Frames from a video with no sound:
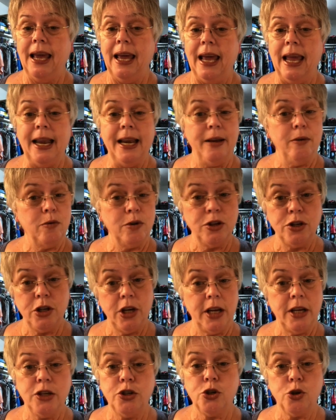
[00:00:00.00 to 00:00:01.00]
And it was
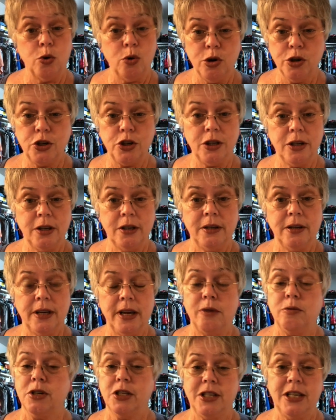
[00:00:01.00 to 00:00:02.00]
in Georgia,
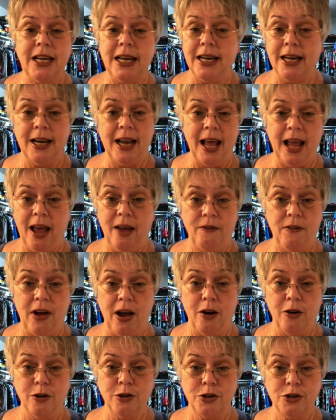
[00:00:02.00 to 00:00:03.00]
it was 10 and a half
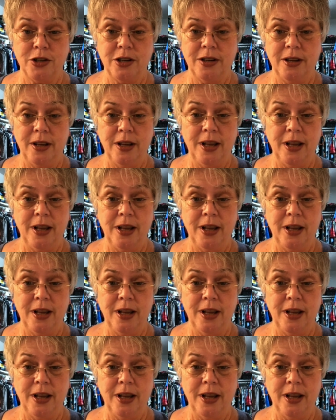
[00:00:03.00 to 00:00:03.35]
hours.